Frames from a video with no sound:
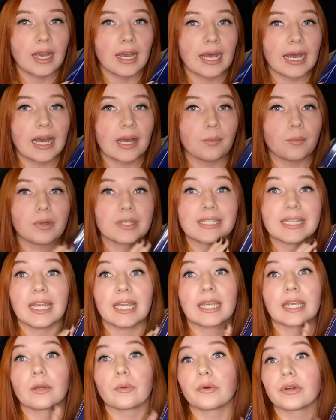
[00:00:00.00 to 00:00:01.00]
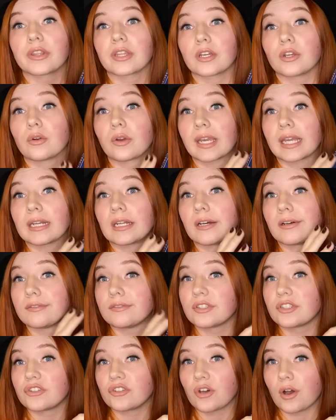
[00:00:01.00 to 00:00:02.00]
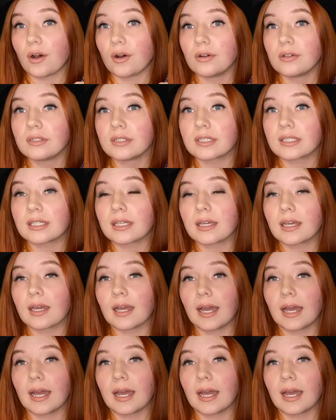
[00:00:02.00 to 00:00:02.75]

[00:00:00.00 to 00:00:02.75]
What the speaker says: but take it with a grain of salt.